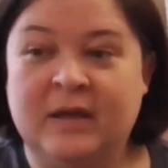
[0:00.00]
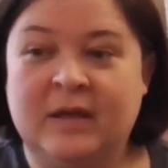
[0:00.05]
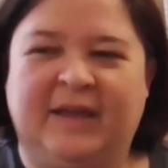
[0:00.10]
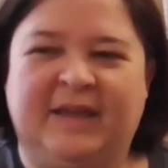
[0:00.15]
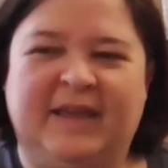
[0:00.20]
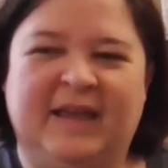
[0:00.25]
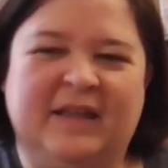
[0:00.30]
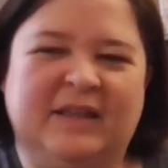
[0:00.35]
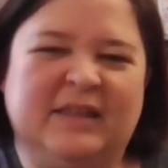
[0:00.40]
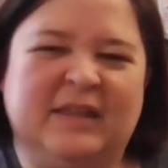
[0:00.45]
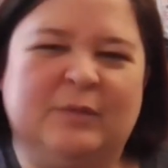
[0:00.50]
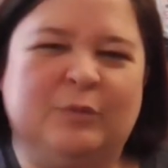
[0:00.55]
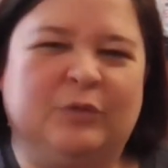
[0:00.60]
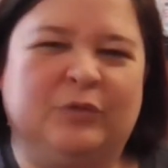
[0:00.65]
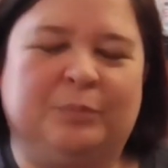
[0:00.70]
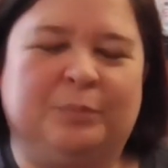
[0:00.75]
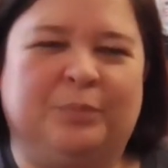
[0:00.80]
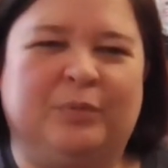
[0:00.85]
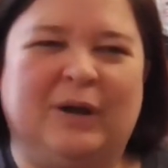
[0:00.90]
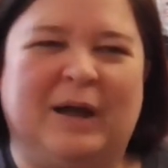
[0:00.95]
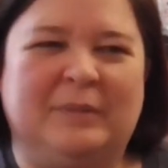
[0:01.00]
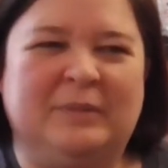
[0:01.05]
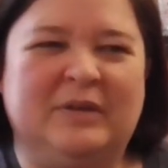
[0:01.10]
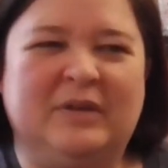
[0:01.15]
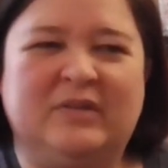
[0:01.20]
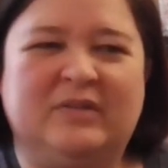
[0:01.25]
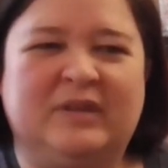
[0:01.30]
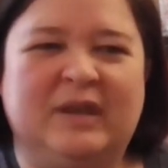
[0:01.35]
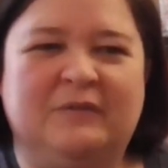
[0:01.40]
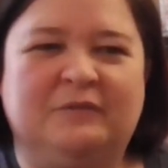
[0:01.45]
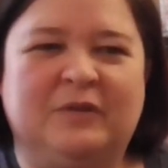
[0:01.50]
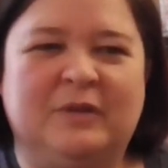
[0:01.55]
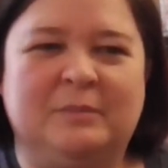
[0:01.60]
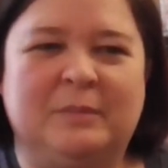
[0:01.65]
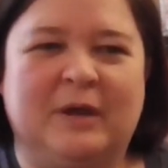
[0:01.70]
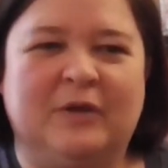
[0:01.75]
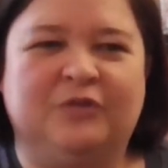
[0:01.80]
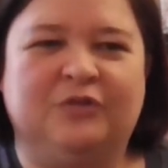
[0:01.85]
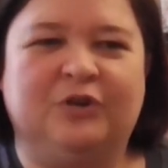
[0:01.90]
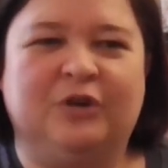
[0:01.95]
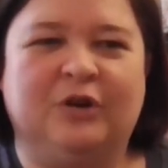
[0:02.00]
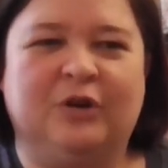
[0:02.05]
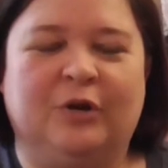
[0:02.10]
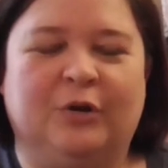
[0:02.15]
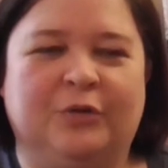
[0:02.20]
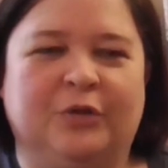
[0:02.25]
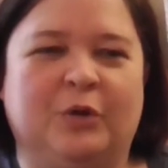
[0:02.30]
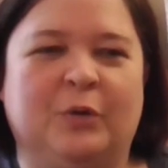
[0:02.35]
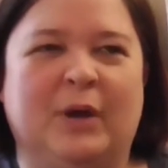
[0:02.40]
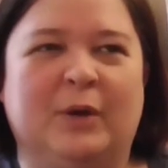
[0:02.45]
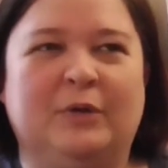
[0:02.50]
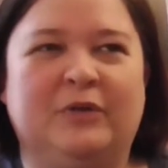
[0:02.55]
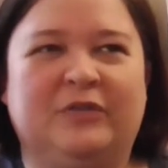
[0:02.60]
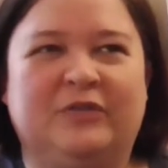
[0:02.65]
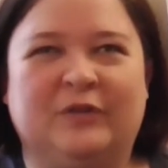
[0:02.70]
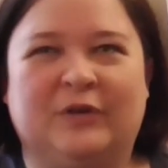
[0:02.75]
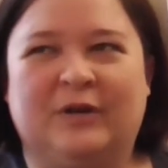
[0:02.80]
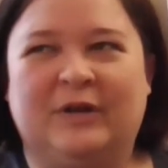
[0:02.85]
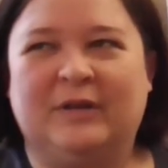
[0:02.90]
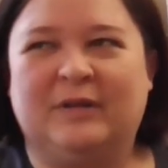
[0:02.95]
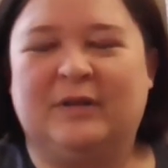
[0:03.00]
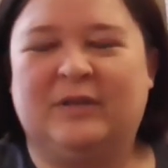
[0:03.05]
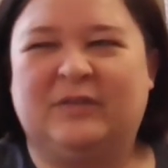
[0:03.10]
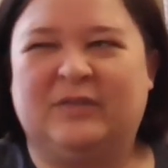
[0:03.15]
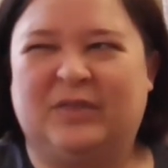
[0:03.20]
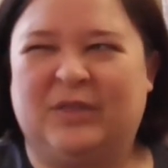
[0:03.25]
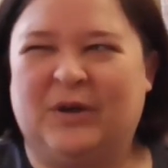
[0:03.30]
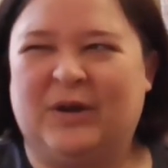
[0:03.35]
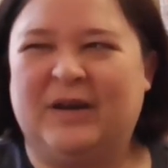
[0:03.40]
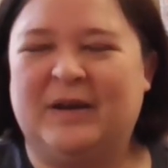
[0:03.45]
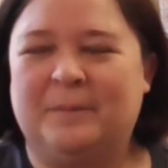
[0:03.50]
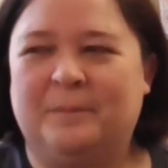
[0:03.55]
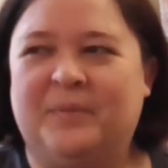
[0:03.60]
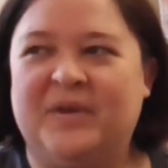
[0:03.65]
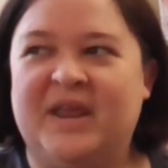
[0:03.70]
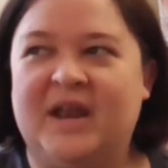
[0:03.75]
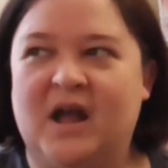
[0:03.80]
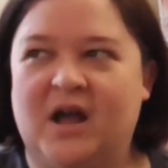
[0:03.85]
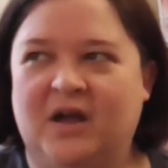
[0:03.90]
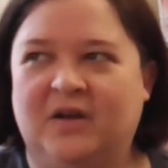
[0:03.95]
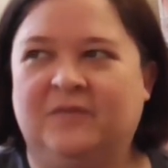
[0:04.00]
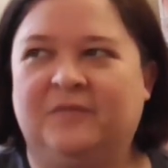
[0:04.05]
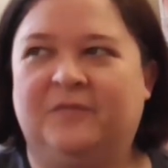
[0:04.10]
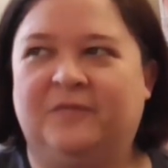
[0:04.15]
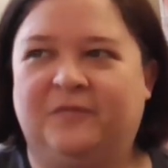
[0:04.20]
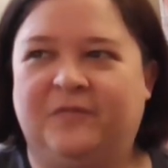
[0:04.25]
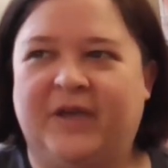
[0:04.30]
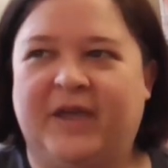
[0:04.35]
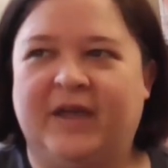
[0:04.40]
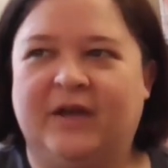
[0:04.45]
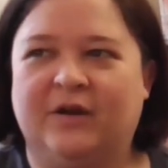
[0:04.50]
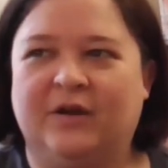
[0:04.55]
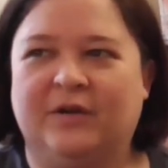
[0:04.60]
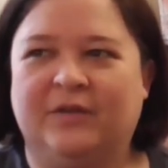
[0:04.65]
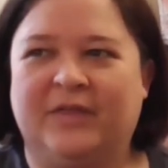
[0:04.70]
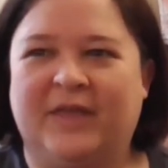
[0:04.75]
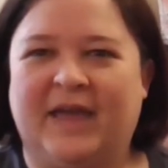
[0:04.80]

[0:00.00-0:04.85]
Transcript: I guess it was probably a safety measure, although I always thought it a bit unfair